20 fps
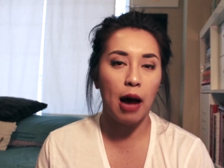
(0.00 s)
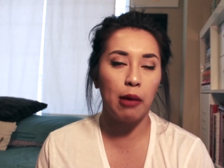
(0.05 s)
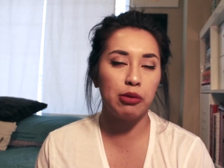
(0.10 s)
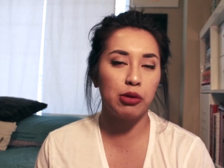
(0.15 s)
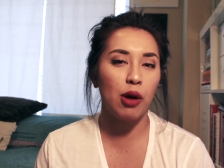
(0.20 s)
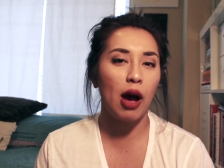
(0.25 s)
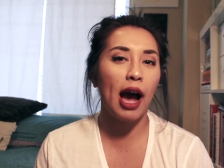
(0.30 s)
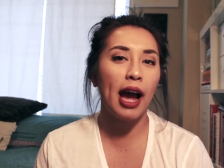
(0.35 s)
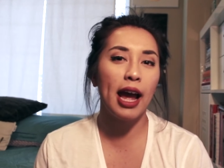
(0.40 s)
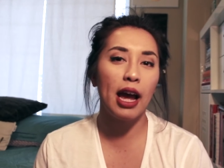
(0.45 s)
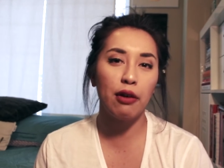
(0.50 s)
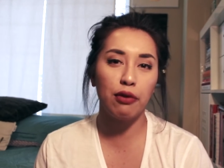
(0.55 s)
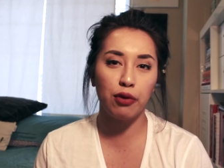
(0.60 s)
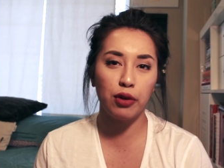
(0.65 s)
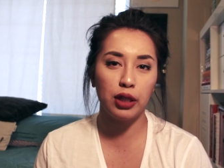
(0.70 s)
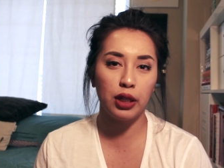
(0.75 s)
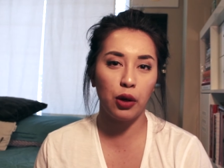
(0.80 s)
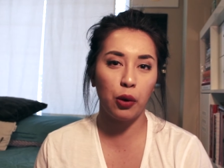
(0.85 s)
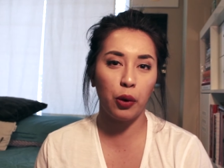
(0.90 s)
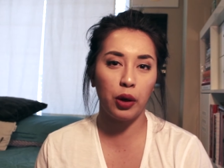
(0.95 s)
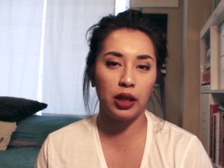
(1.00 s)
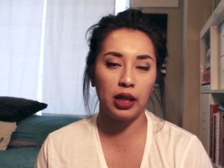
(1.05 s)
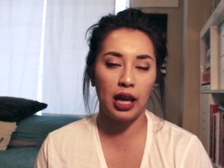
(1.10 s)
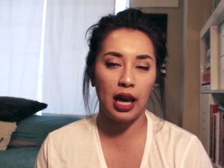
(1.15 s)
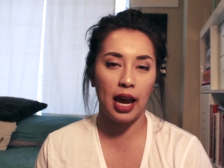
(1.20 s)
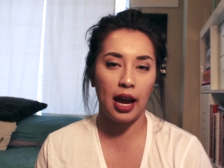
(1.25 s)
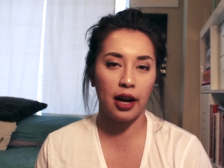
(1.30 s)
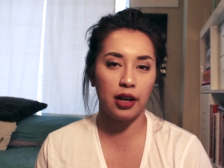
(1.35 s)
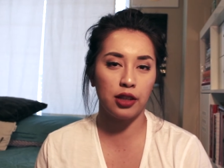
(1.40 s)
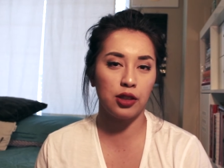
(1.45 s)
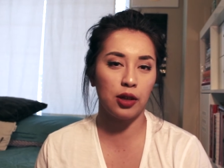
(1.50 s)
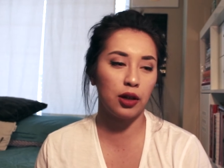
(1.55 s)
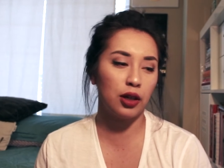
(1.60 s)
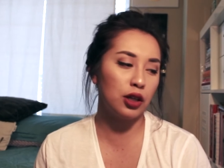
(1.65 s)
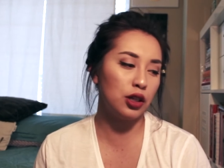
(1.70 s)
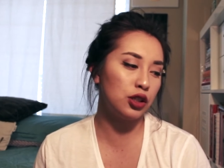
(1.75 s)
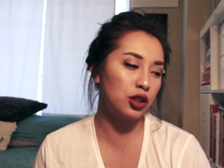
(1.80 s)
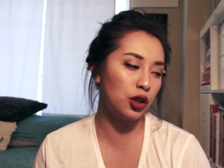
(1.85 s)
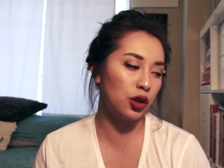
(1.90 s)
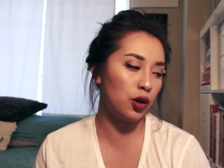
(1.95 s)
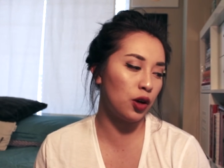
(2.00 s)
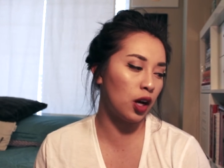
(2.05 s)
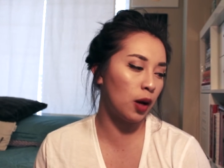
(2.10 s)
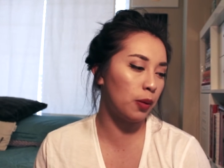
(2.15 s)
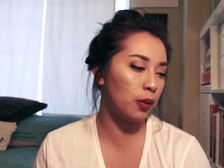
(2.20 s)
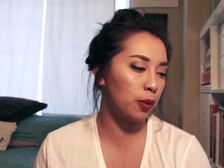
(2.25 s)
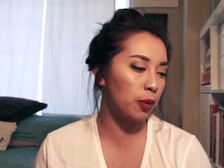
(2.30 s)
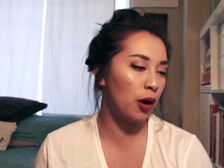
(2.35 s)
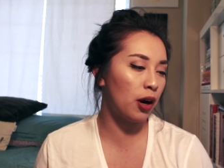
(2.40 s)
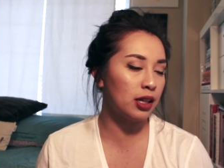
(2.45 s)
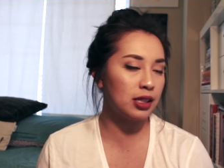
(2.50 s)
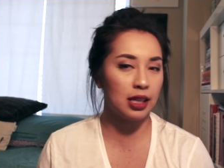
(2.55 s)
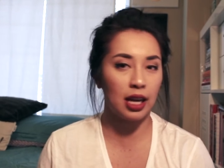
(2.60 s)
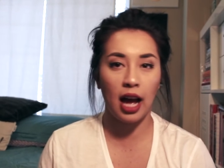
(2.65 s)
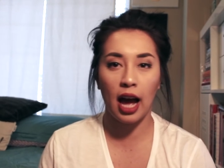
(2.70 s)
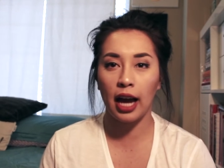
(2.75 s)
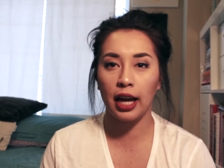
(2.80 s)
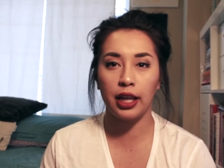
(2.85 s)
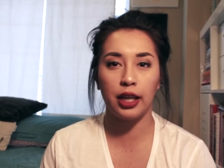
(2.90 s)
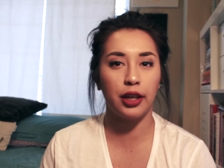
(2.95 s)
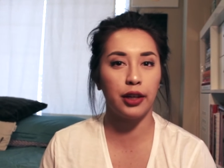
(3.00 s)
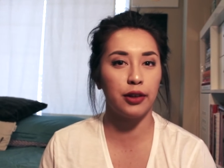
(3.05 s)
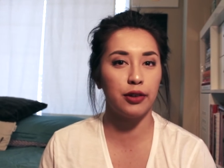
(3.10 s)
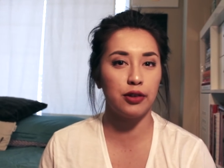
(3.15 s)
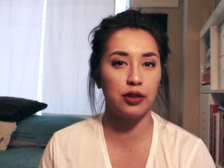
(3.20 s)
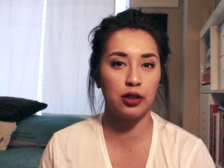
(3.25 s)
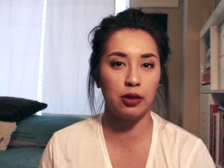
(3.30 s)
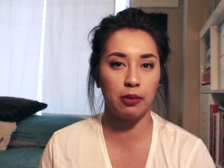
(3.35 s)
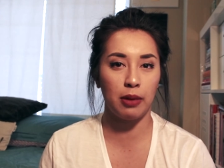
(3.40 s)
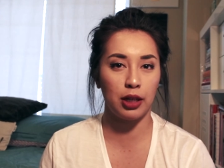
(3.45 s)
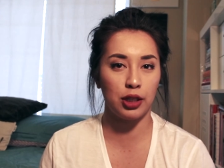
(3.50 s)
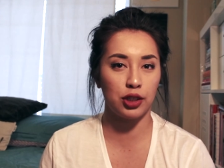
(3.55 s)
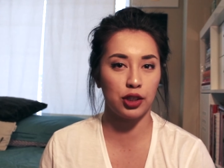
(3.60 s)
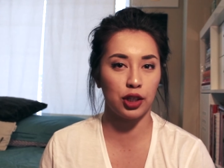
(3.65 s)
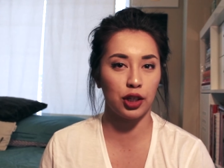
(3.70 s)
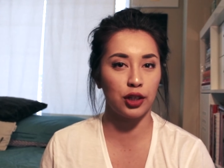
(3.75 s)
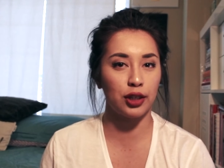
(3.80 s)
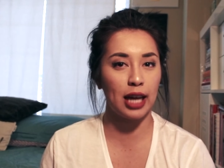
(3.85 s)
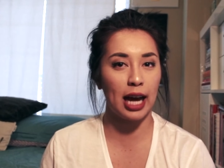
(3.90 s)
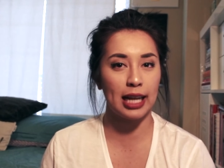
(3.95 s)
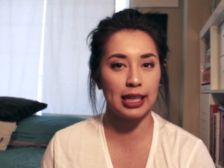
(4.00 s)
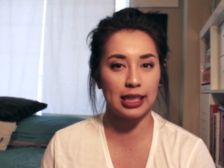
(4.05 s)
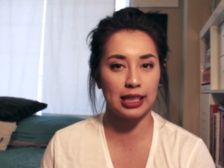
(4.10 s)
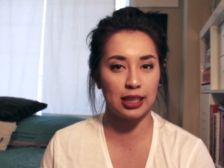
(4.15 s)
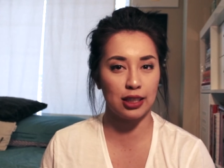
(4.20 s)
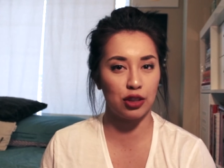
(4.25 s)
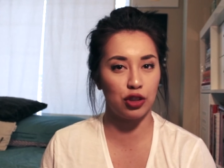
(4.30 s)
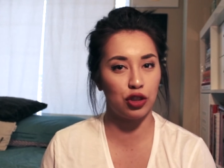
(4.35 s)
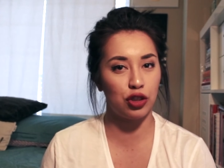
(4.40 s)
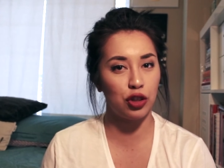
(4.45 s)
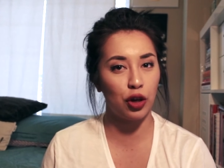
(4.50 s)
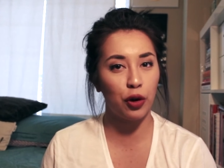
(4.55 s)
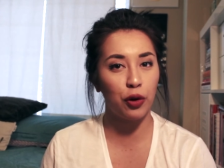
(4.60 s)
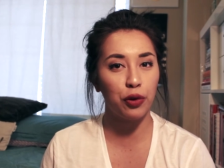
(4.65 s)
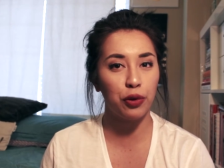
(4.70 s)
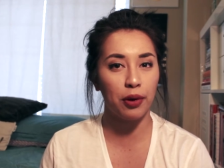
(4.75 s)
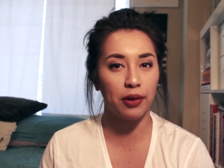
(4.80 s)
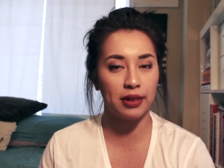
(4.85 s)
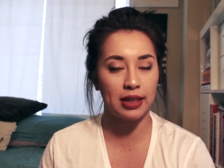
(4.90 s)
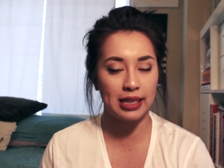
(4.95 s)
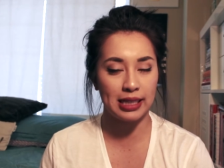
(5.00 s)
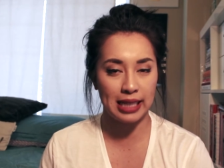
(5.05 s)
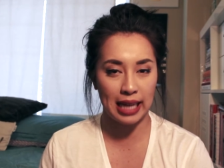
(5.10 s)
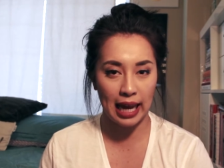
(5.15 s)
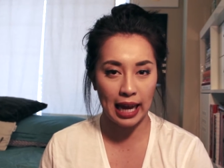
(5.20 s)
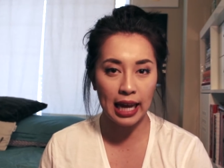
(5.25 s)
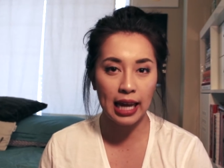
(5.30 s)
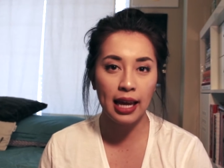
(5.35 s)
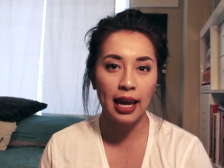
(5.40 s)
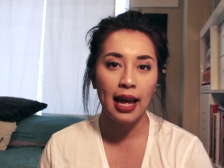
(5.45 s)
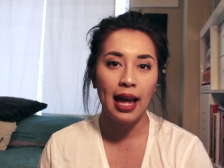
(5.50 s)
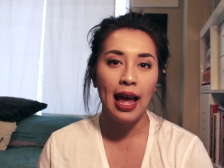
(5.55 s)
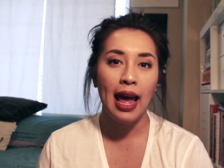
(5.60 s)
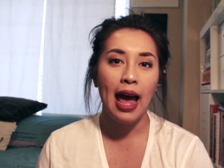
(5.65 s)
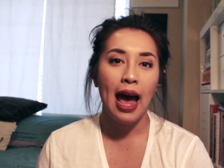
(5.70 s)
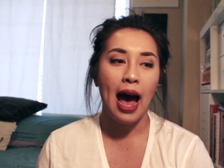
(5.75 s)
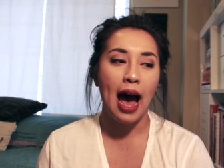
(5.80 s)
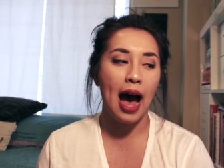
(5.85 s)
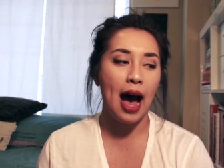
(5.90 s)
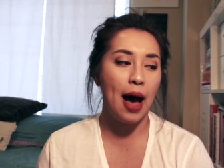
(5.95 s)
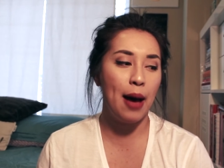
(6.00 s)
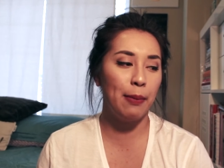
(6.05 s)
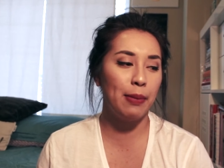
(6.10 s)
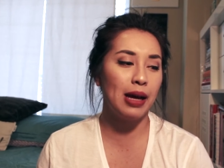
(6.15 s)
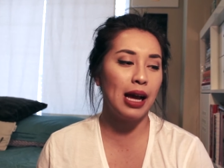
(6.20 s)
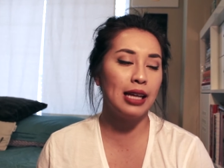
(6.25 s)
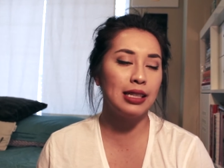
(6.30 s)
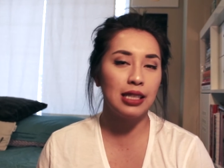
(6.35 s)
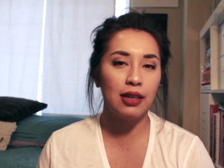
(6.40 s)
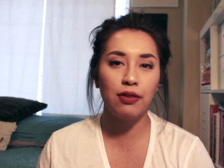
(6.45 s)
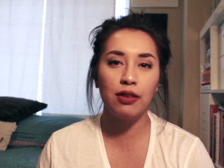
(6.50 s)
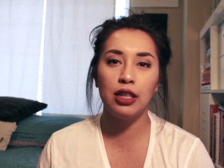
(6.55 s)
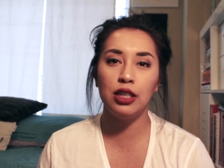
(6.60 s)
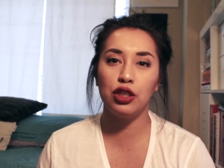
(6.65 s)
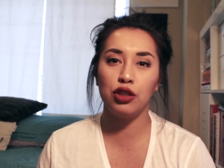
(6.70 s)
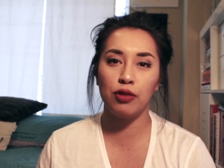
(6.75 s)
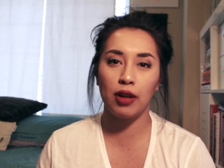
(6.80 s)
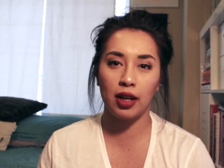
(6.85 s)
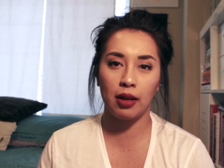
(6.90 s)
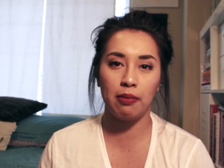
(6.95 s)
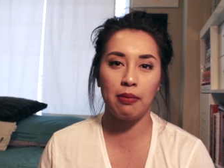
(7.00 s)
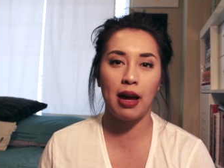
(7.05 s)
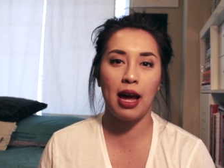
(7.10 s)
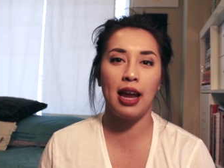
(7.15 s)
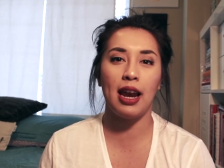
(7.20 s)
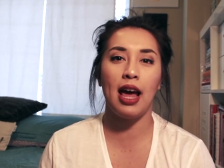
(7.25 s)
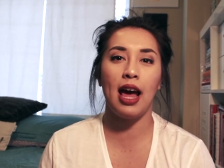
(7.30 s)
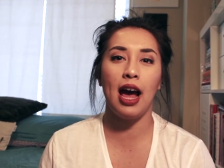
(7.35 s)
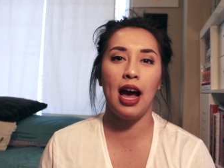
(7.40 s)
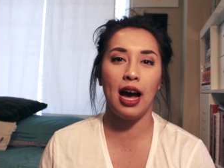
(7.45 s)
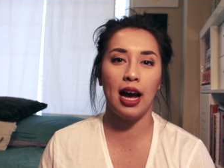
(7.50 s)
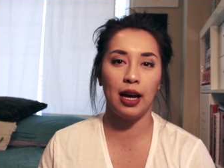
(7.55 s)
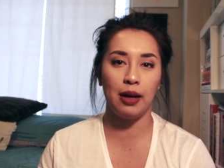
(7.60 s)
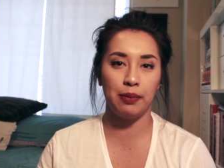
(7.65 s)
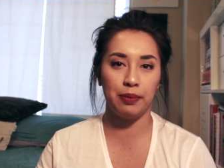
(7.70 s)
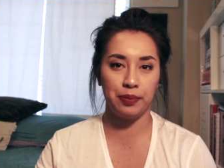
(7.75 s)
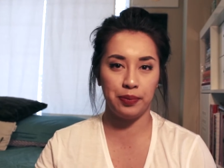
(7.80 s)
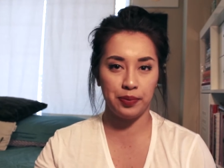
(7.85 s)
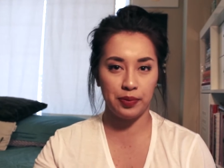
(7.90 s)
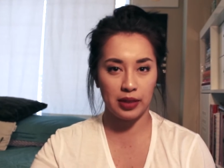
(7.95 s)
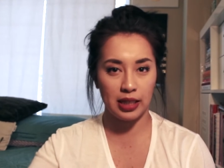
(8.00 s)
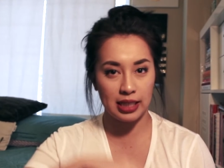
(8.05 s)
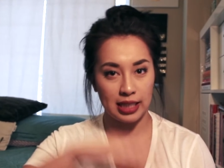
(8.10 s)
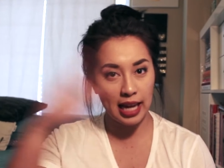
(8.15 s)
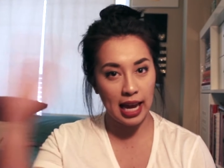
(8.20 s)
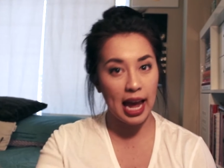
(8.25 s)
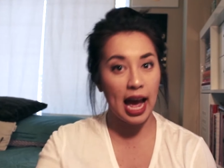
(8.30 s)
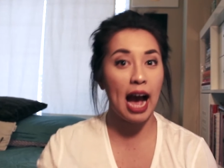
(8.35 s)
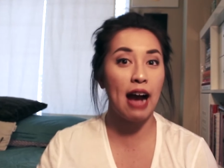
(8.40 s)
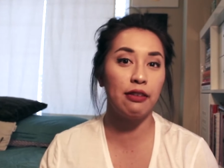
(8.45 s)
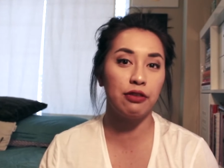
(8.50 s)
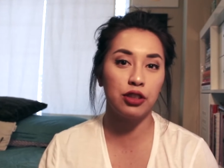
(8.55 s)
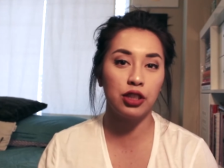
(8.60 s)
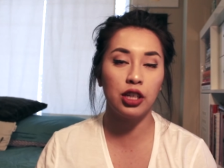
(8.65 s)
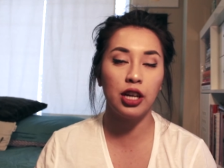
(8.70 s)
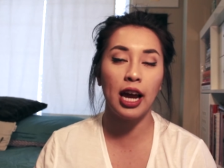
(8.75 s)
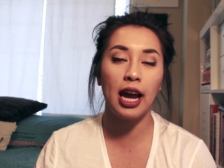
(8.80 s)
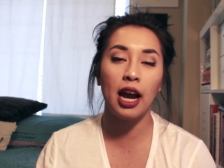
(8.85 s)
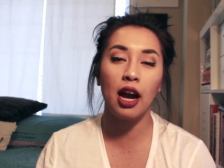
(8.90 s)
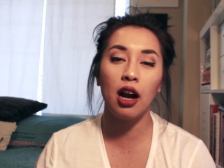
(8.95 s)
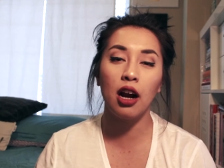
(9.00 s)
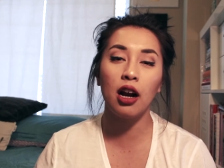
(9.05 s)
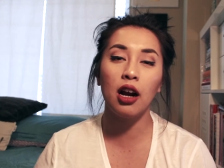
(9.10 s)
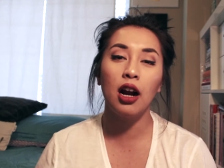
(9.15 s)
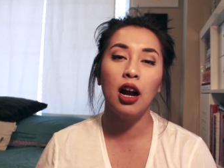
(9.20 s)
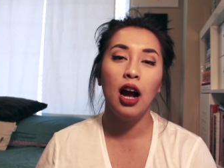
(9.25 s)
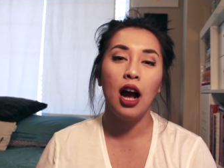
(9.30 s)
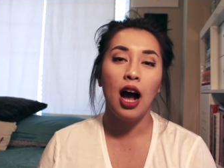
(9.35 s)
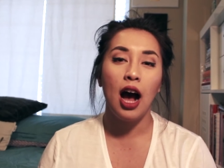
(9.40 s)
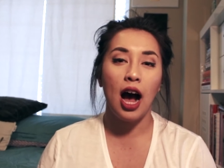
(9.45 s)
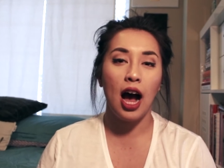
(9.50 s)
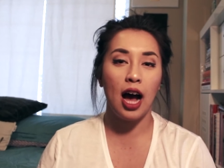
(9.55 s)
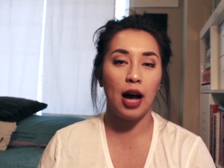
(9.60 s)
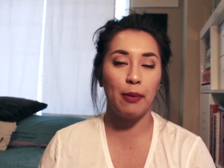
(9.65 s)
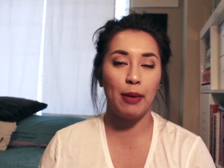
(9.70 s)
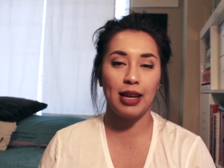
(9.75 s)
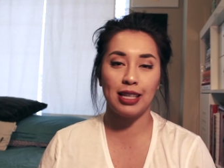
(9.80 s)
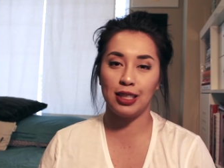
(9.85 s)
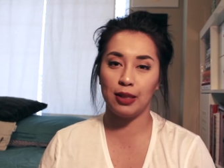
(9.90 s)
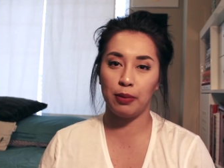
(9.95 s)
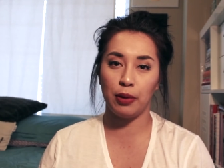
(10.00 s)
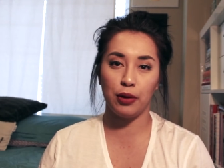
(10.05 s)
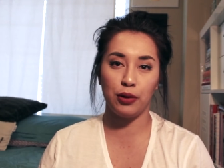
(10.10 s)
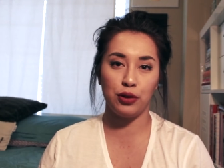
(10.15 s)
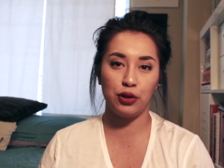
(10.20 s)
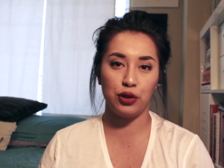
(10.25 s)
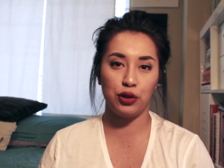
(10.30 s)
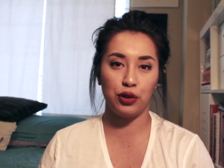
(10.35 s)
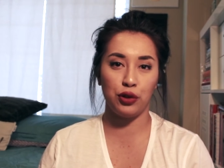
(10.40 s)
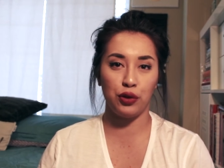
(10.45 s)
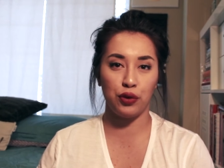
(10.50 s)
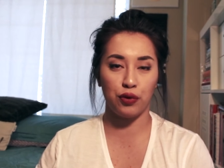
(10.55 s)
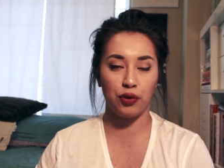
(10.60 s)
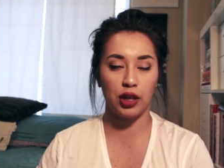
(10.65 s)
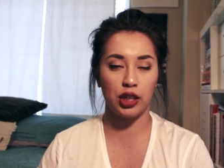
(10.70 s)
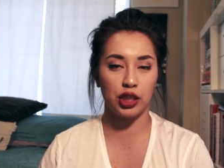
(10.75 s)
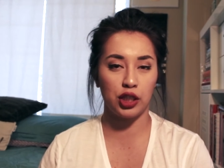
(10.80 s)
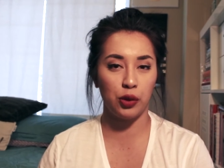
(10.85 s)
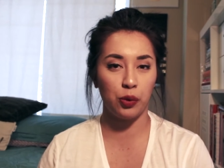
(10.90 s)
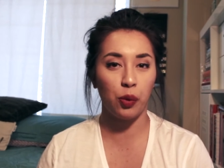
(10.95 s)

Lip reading: So I have really oily hair, so I'm going to show you a couple of products that I use to make sure that doesn't show throughout the day. But I definitely do recommend the day after hair as opposed to freshly